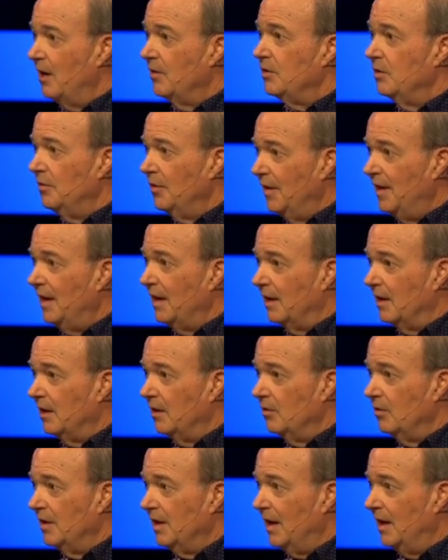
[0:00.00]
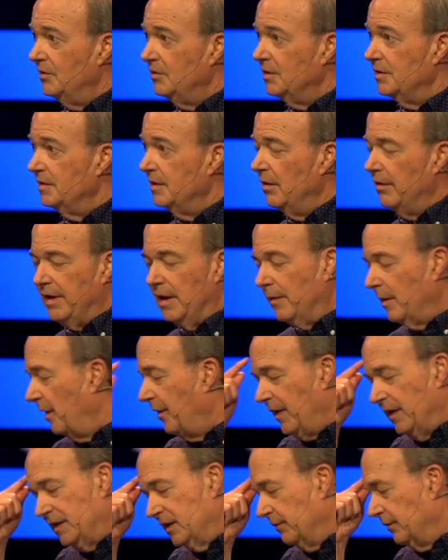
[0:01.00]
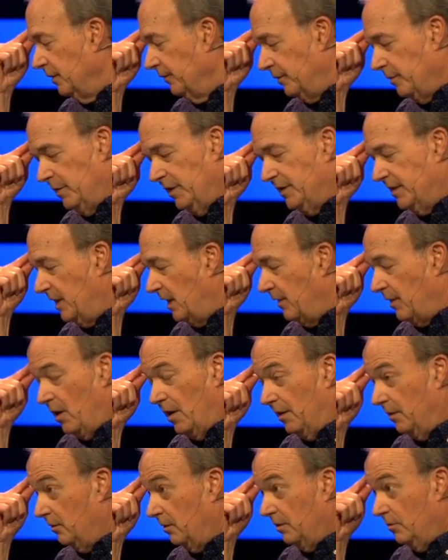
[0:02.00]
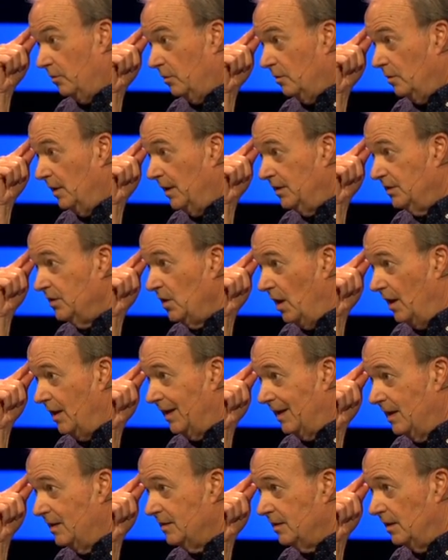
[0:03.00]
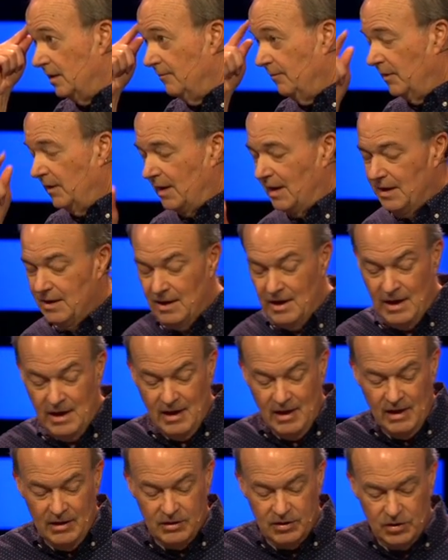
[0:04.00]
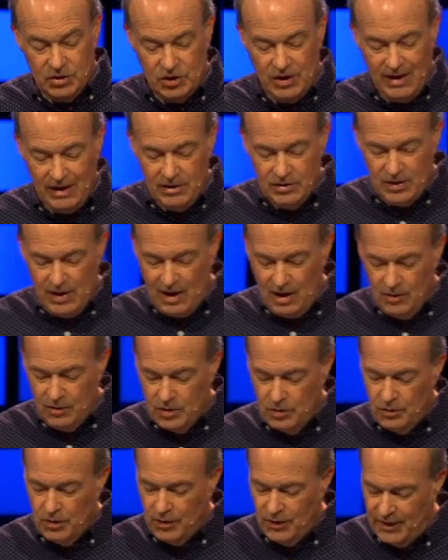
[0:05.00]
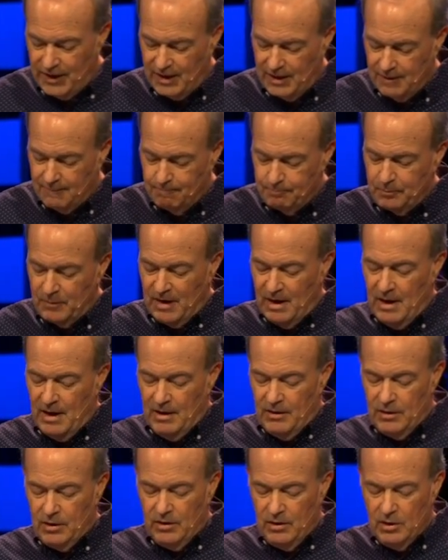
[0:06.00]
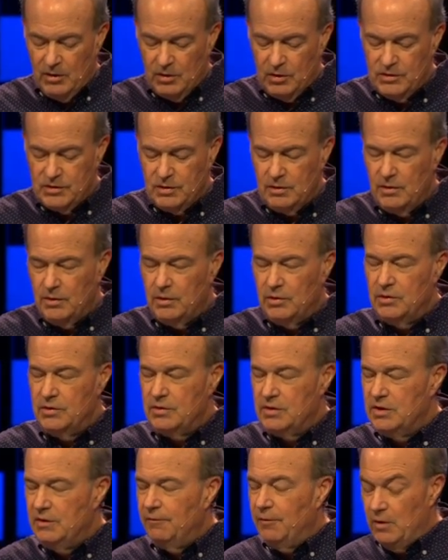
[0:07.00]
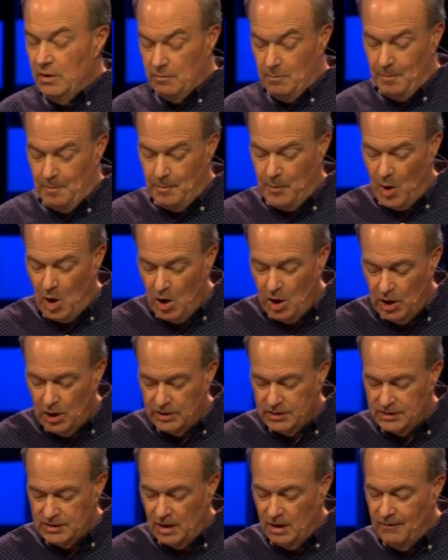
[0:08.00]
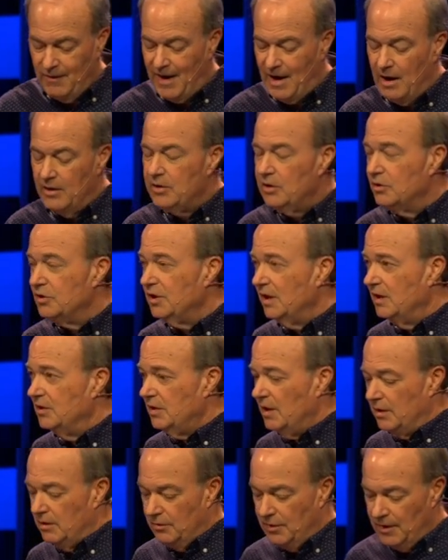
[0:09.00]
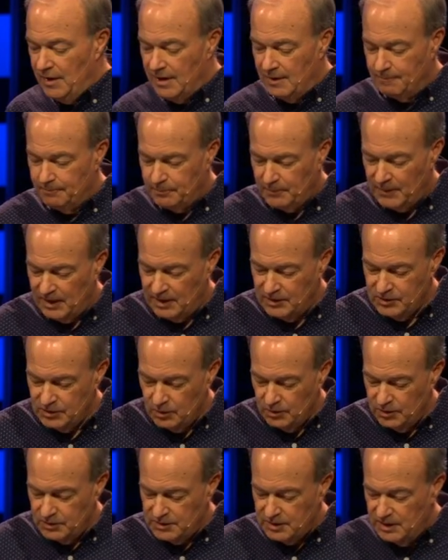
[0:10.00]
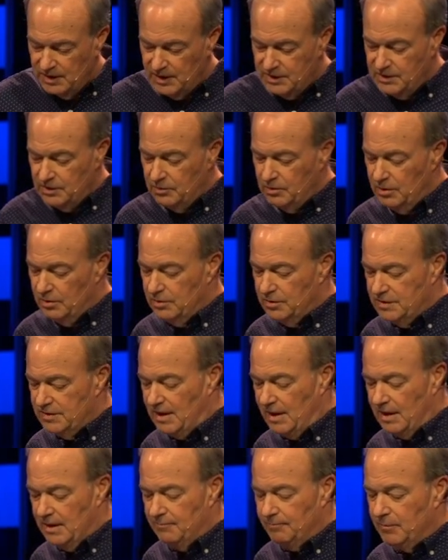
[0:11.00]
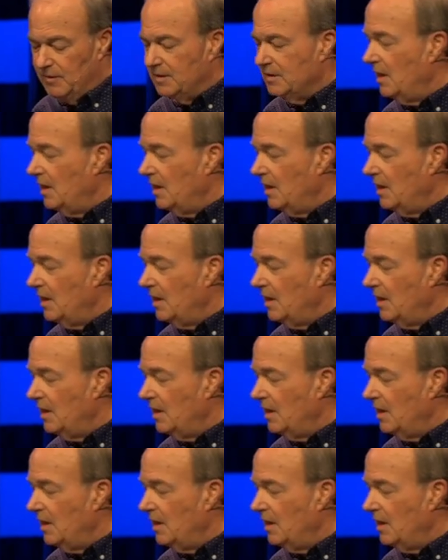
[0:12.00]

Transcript: how you think? You know, you can't just say, okay, I'm going to think different from this day on. Well, that's not easy, okay? To change how you think, there's different parts of how you change how you think. And so there's an easy to understand